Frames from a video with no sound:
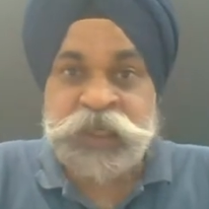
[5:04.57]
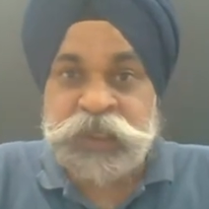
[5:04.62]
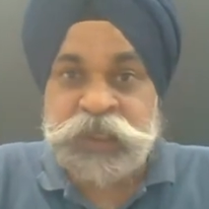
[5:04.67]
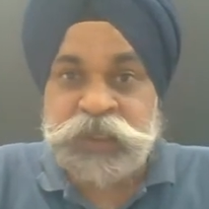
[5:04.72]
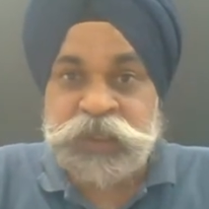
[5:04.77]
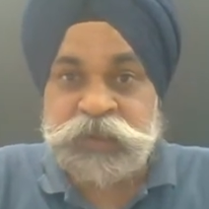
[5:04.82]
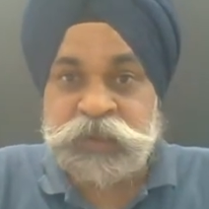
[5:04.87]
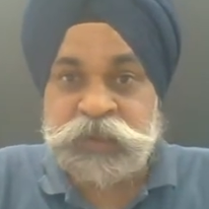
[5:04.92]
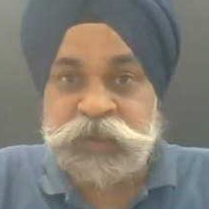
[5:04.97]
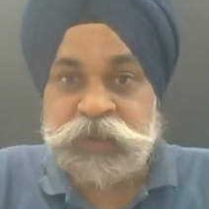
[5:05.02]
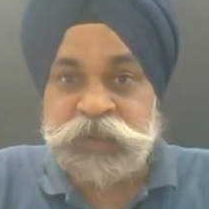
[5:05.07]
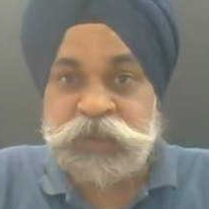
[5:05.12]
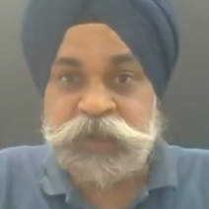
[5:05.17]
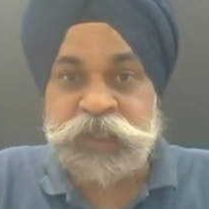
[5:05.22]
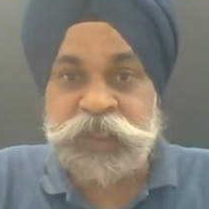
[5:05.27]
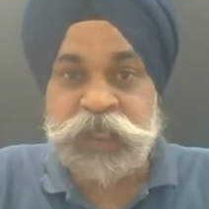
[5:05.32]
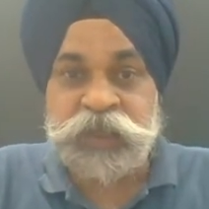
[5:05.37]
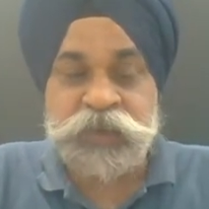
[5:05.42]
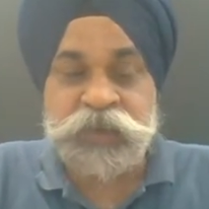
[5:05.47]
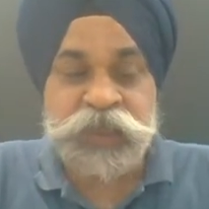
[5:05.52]
So
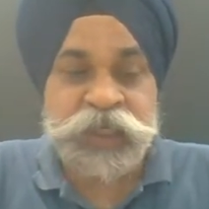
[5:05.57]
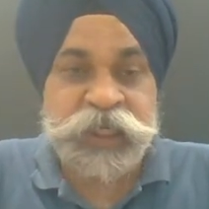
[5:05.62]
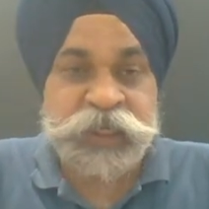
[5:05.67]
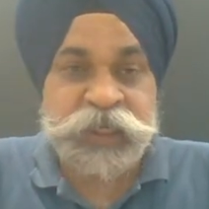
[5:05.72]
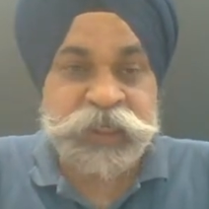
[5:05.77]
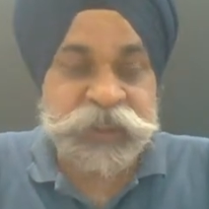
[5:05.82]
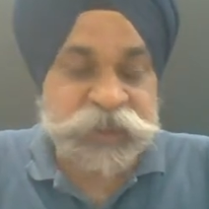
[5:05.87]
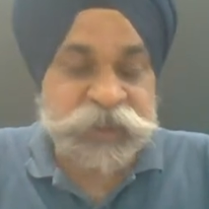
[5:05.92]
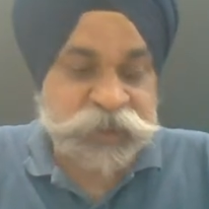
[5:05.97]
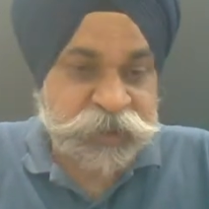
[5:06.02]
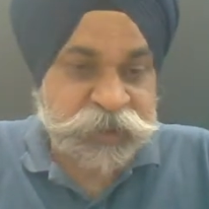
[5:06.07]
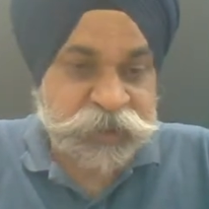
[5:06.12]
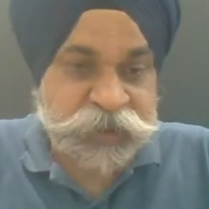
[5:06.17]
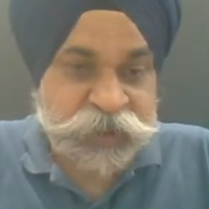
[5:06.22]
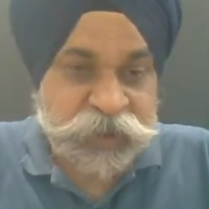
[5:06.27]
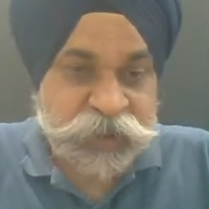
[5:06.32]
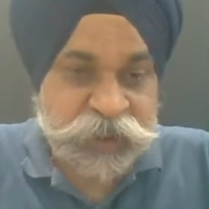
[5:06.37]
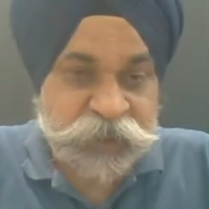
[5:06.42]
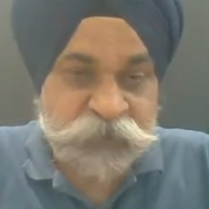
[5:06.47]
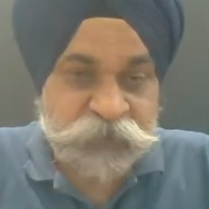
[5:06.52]
now let us
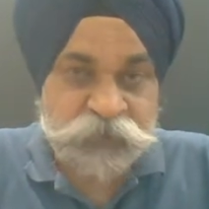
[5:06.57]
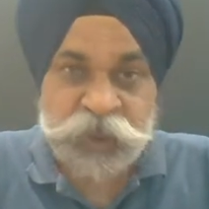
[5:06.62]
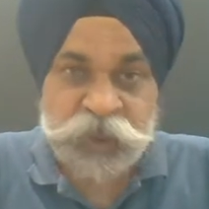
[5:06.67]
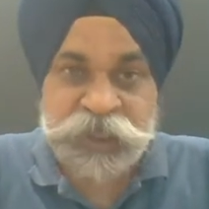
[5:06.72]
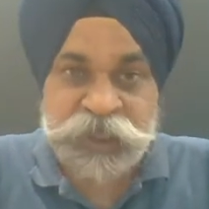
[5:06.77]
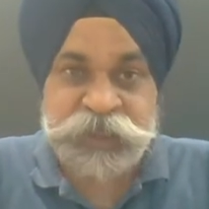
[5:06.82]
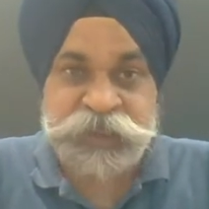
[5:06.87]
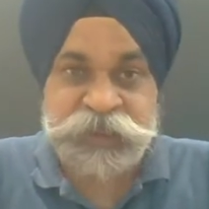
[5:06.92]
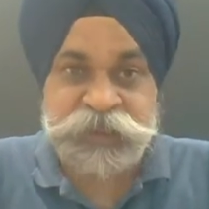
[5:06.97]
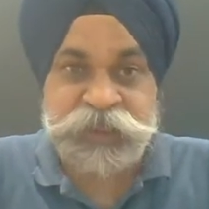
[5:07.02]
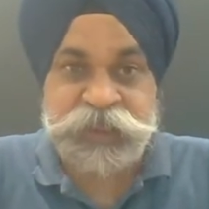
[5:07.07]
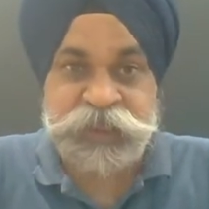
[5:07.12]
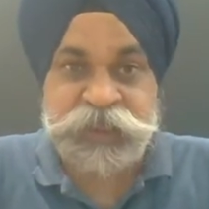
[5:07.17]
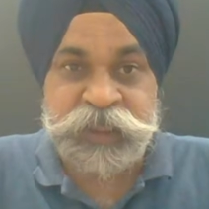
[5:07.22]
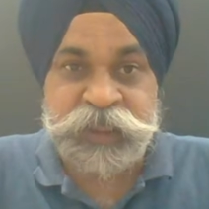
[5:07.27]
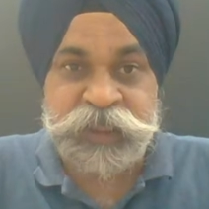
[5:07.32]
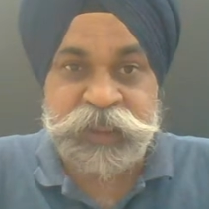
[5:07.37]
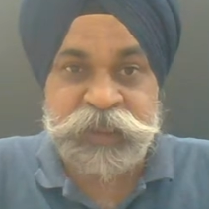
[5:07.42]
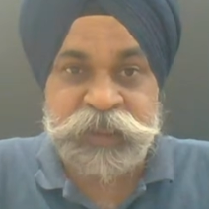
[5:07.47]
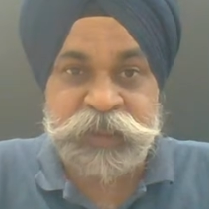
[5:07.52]
see what
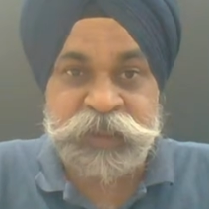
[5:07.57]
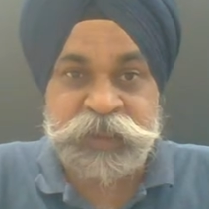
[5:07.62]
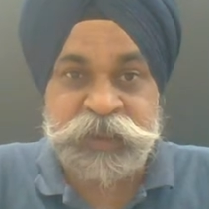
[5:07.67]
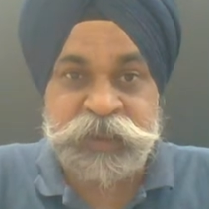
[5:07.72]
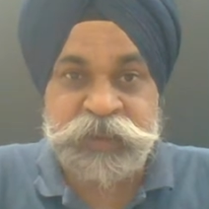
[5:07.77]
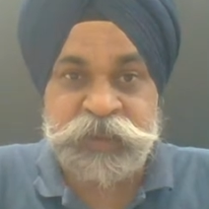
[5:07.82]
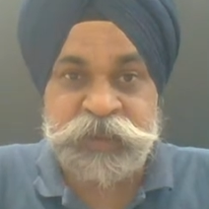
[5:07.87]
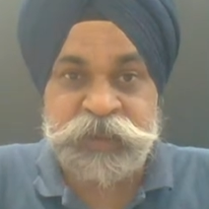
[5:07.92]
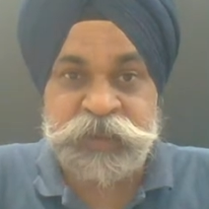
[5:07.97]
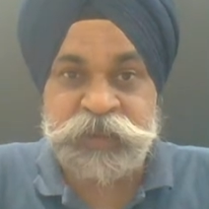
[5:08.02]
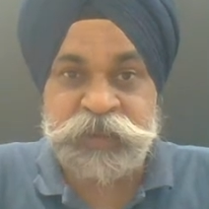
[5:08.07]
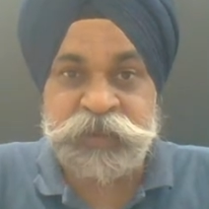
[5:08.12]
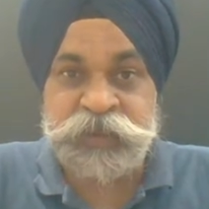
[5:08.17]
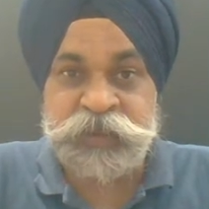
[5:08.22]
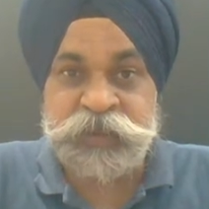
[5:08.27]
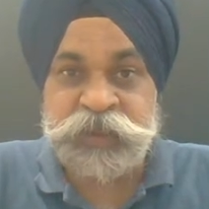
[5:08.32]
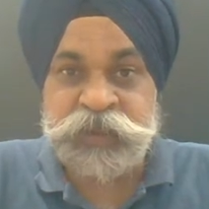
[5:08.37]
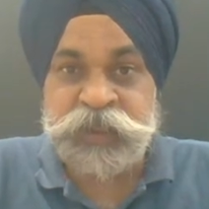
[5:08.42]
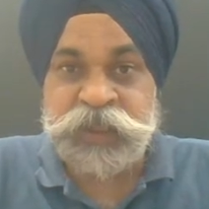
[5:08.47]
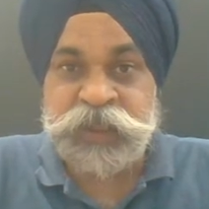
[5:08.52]
exactly
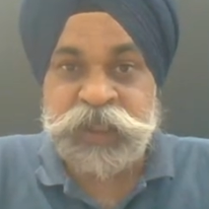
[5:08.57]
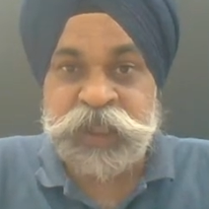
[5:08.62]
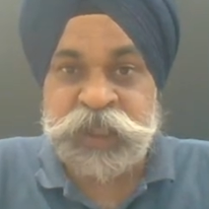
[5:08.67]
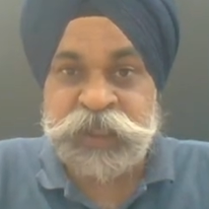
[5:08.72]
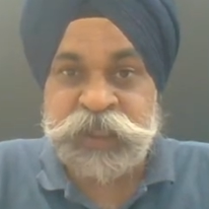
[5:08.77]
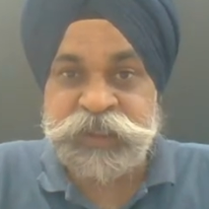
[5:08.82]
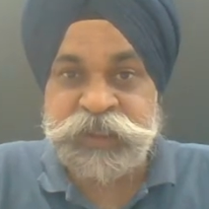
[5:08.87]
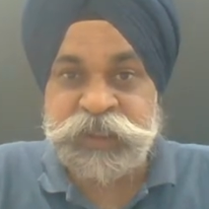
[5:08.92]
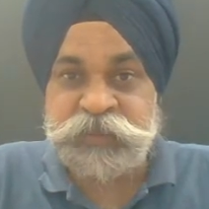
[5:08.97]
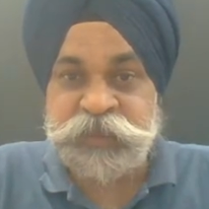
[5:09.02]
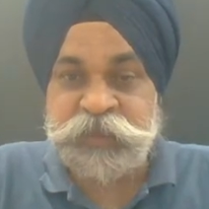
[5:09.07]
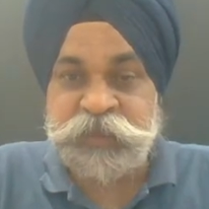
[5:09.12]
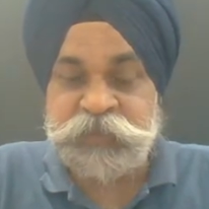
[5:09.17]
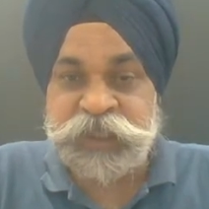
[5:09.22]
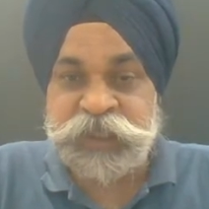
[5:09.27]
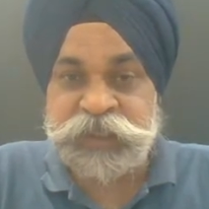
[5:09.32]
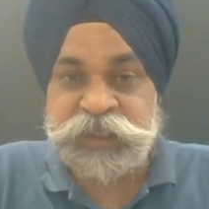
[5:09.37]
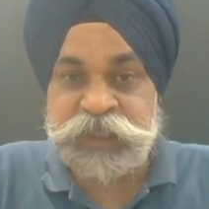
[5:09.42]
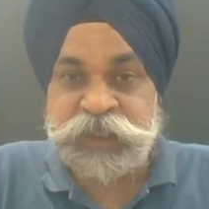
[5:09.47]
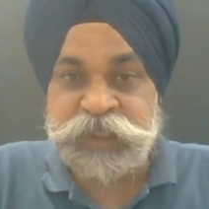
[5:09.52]
I shall be
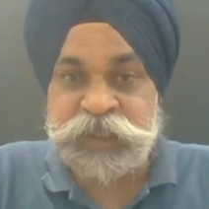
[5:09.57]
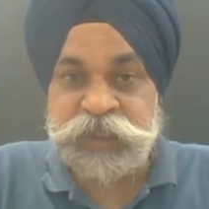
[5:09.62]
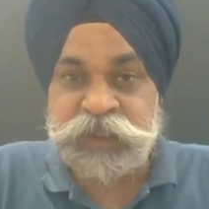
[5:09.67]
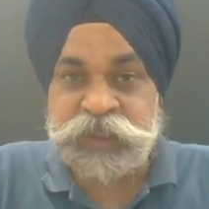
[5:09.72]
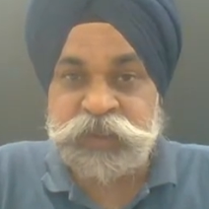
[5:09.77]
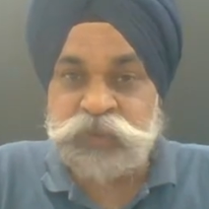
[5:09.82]
placing.